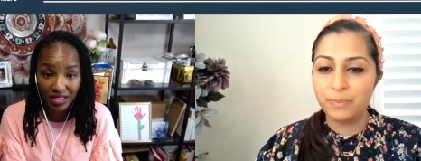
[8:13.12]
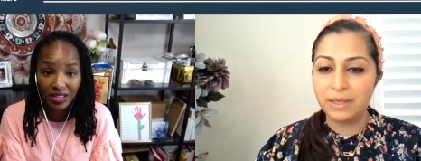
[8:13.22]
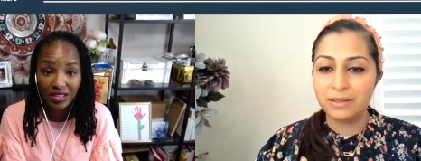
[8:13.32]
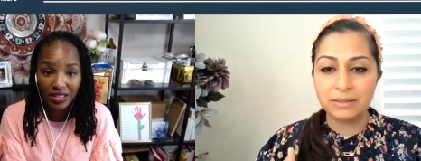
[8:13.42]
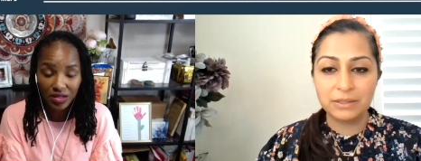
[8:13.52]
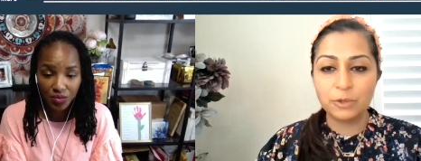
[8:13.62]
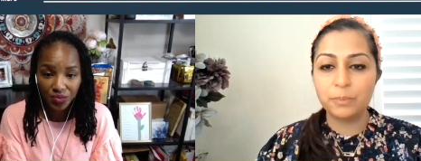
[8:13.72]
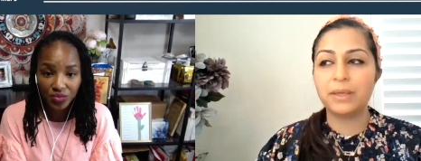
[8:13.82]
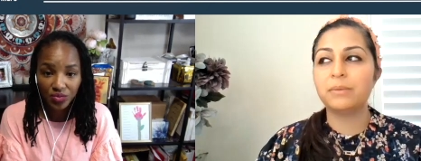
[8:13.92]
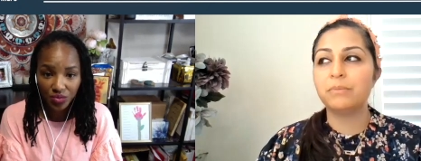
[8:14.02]
Speaker 1: be a little
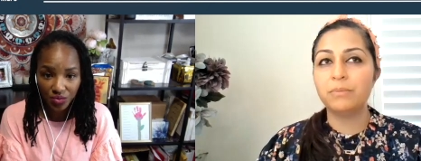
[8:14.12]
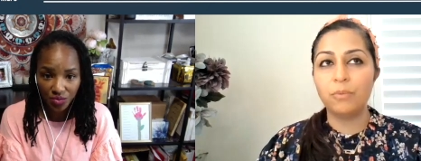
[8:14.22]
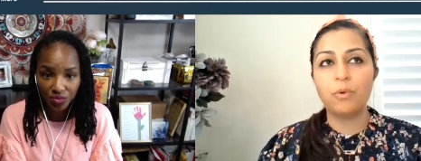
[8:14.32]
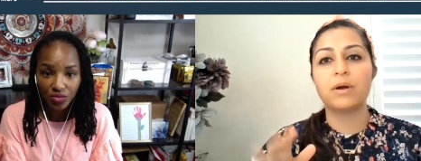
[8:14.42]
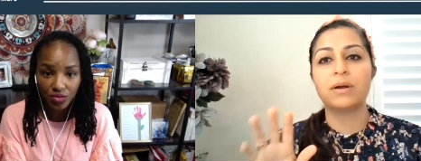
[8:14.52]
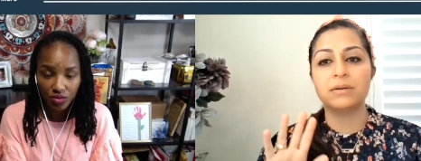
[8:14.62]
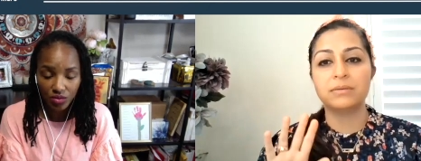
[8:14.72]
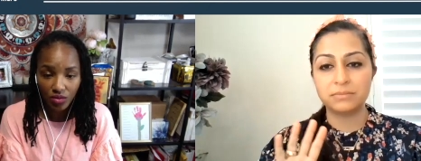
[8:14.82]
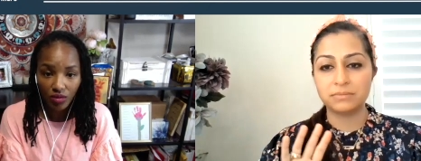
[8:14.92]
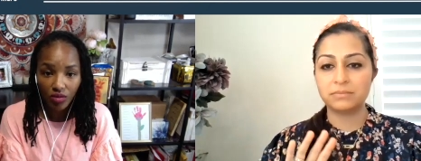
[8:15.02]
bit
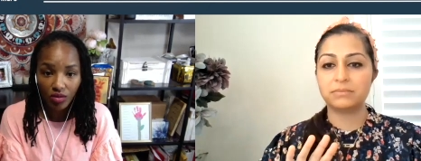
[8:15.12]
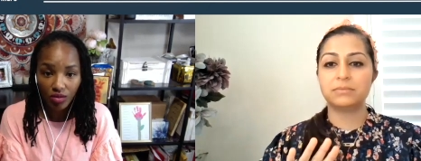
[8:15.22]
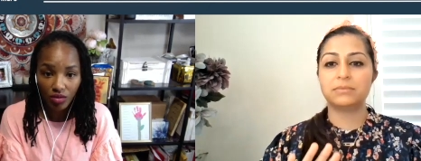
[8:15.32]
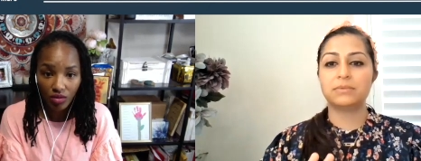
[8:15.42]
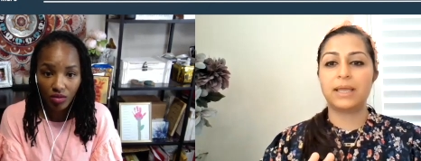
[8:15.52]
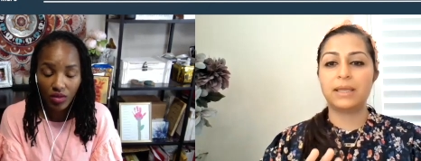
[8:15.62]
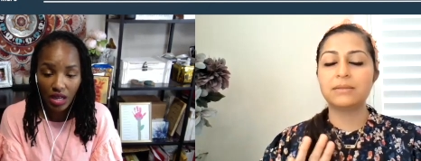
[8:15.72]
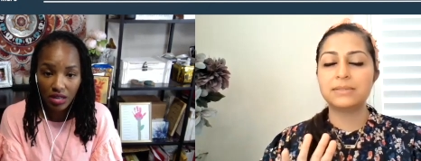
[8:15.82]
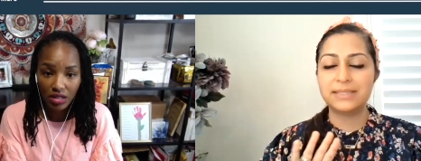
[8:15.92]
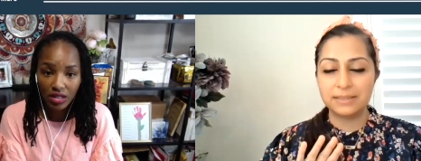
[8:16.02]
more like
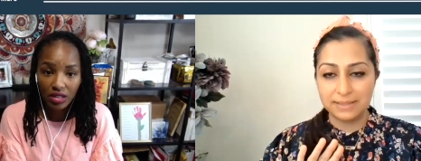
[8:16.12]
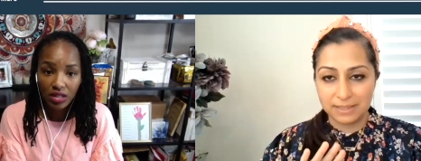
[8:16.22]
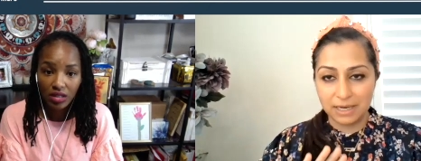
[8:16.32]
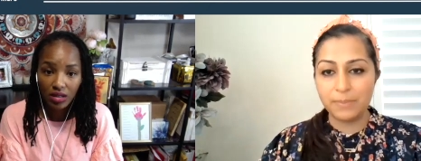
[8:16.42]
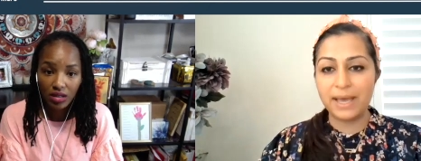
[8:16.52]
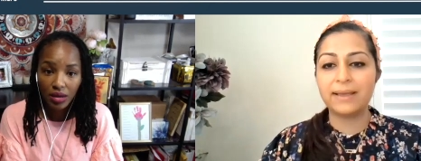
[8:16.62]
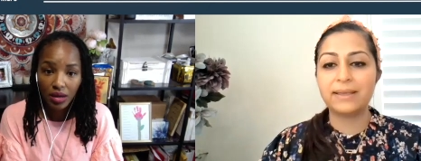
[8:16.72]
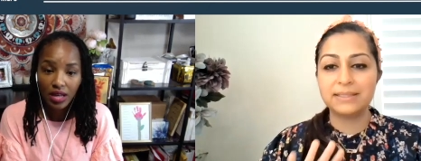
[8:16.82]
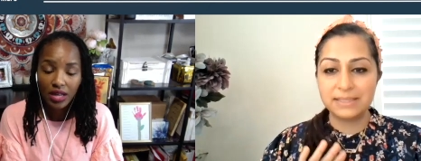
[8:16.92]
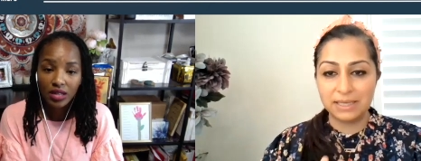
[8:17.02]
sitting back
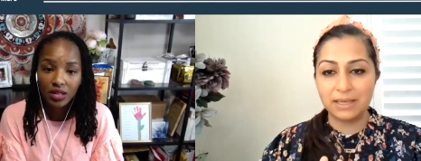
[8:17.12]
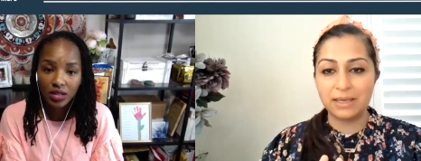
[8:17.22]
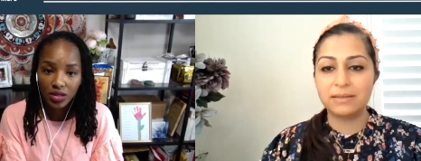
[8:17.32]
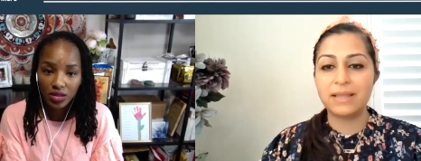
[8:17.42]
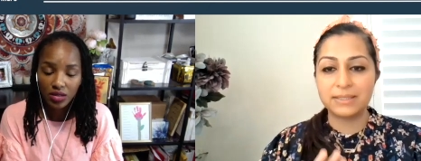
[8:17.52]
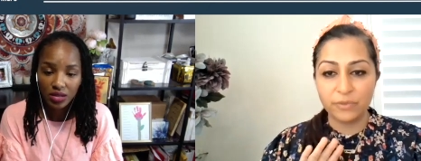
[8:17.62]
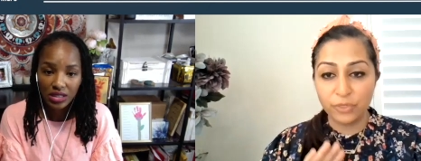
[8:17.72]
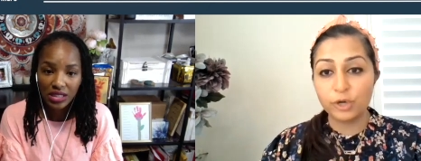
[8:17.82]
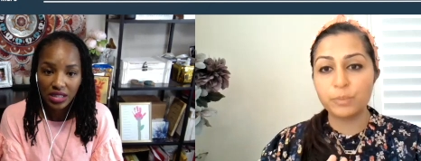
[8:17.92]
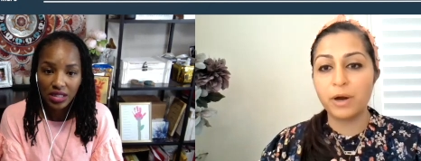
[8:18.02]
and seeing it as a
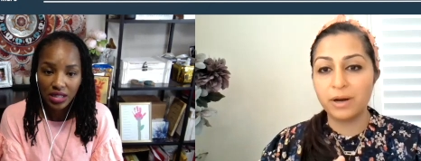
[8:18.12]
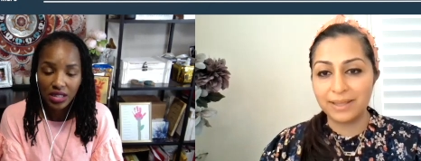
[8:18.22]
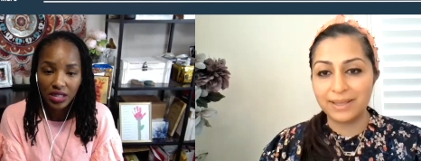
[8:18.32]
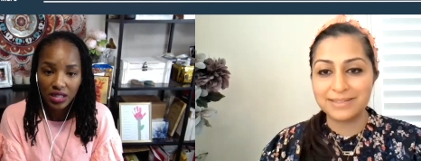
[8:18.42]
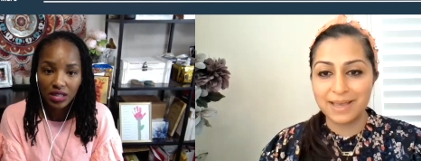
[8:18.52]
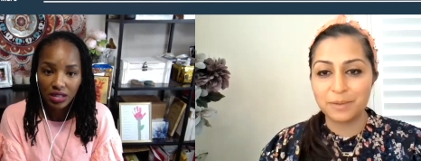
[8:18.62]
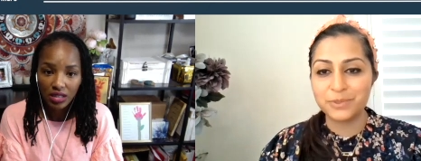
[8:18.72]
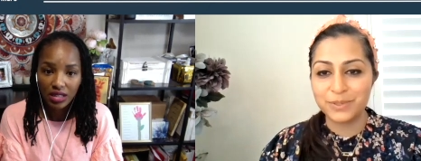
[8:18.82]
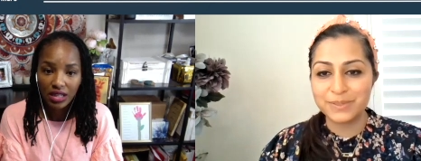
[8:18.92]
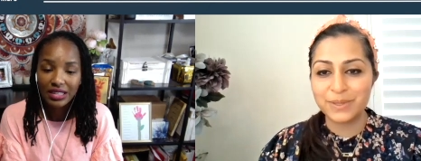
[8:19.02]
third party at
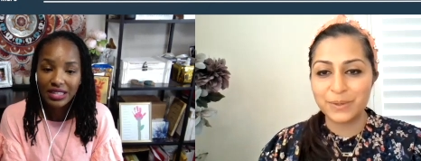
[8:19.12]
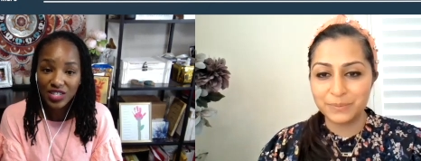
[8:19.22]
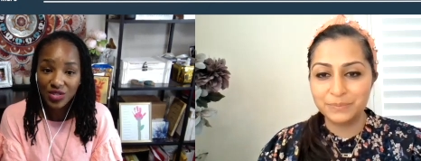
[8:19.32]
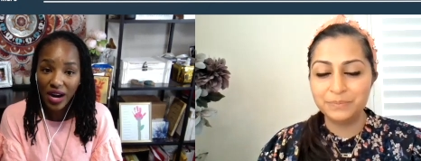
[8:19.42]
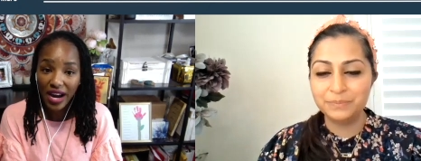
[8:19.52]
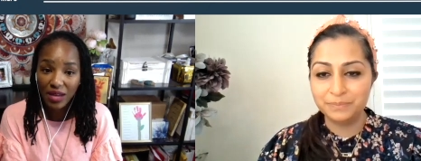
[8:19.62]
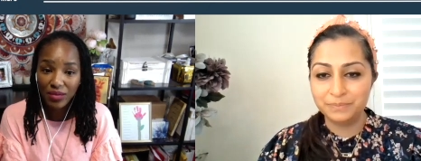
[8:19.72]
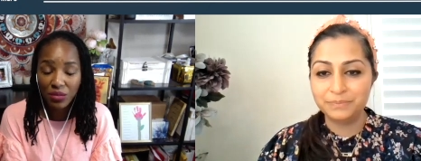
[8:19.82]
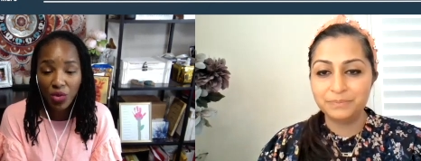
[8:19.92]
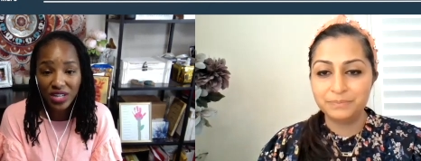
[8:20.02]
times also.
Speaker 2: That's right. Be
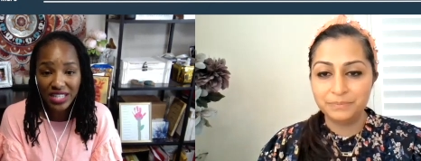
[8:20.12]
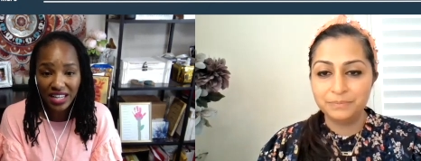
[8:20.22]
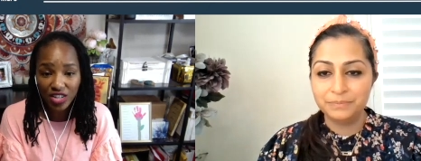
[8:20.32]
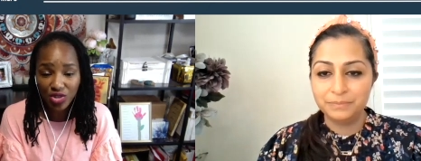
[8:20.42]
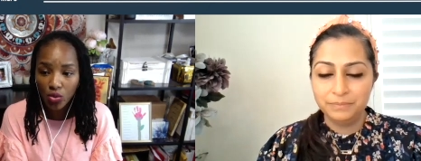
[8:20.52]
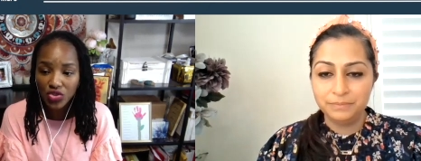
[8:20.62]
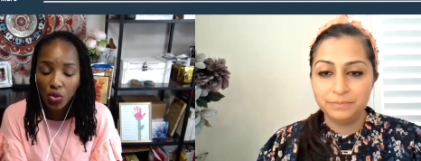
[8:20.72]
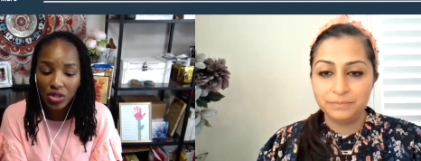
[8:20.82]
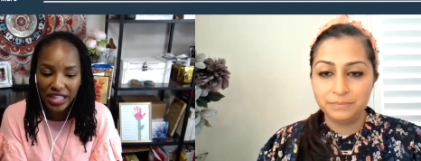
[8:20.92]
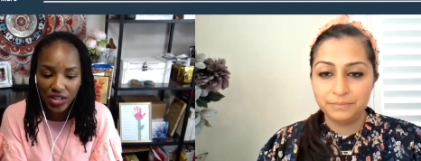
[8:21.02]
more data driven. So
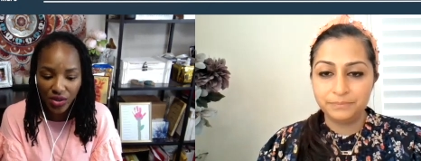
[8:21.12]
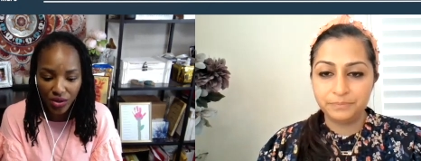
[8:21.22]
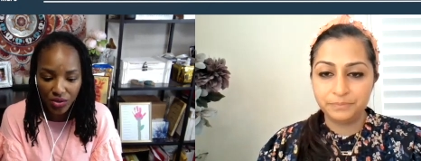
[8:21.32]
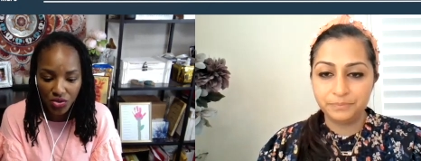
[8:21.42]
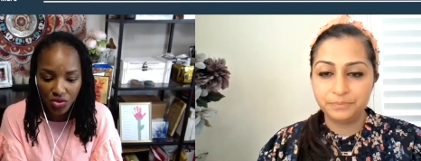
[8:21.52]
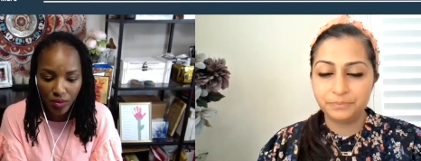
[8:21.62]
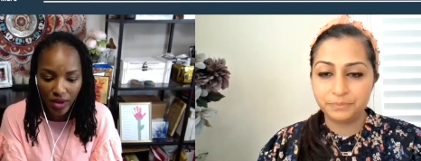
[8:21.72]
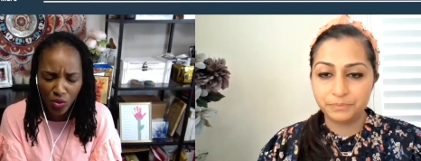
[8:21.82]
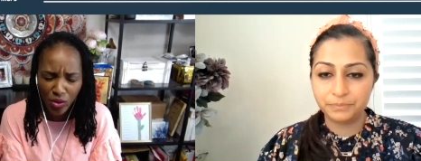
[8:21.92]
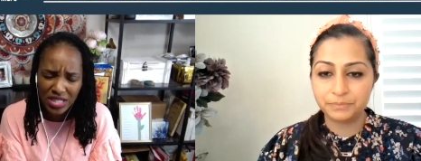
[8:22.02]
leaders, no
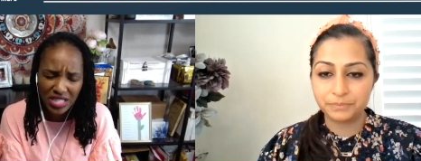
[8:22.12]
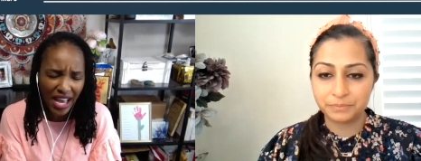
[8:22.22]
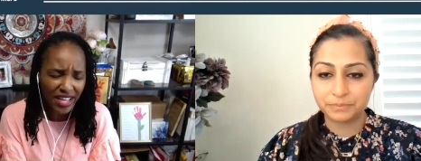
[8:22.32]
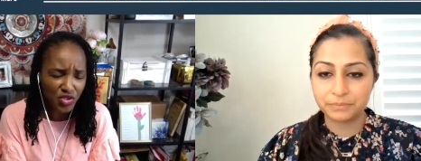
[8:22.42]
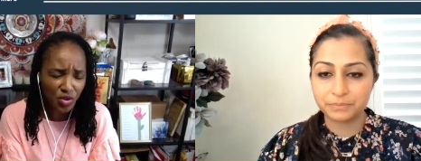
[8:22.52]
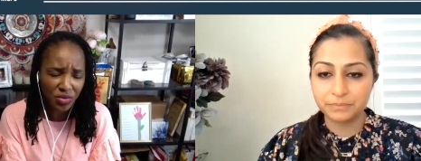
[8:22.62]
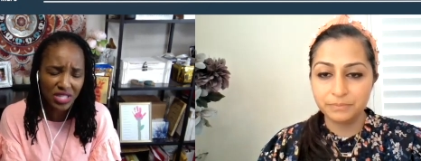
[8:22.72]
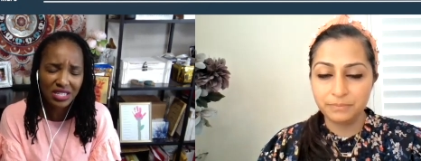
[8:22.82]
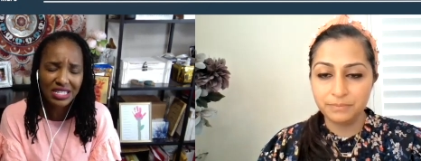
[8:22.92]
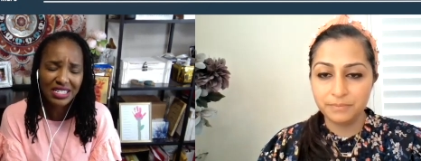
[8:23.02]
matter what size your
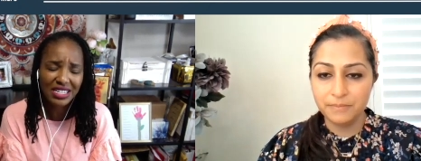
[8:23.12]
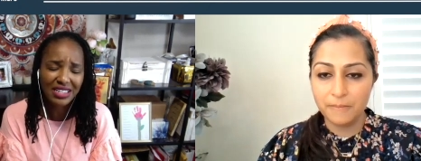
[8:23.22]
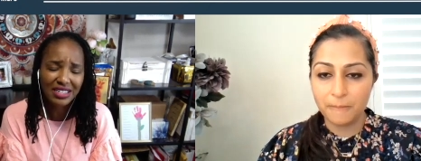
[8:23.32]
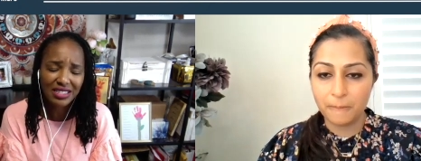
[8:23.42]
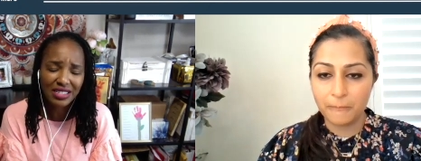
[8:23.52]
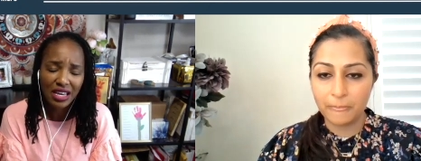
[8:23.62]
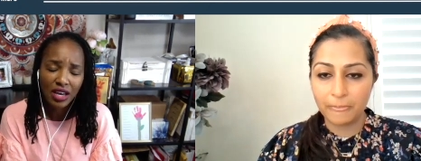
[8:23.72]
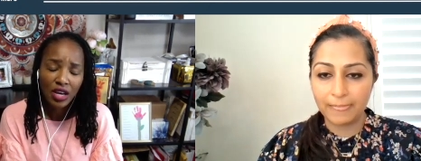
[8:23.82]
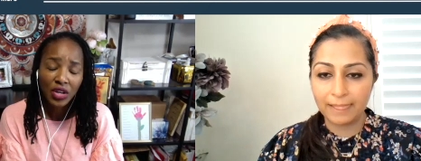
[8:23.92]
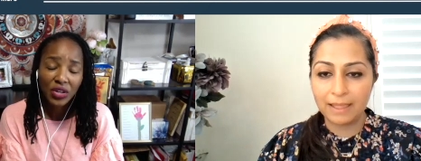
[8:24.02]
business is,
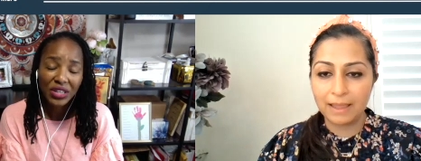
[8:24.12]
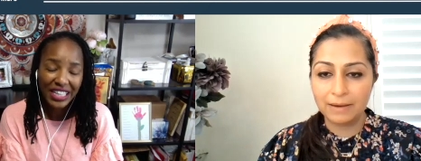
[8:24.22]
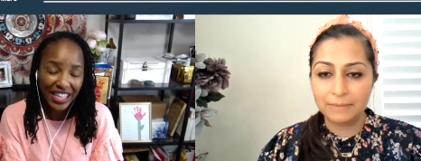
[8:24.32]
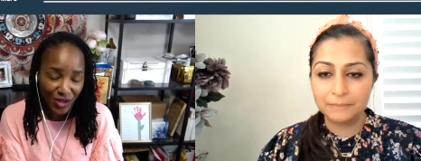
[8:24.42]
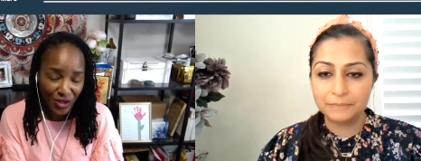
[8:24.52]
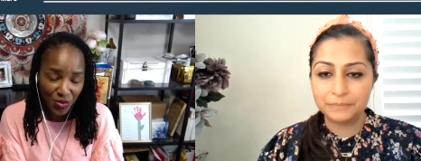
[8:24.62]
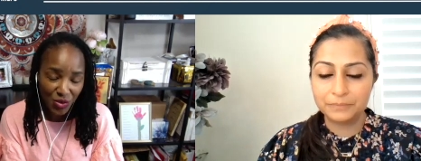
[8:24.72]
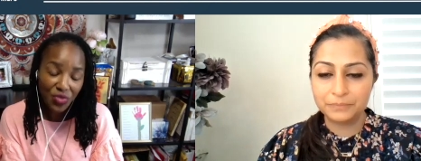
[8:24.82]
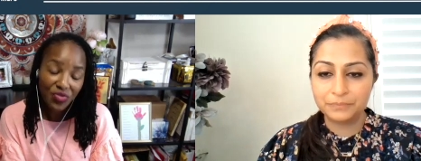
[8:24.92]
leaders, when you think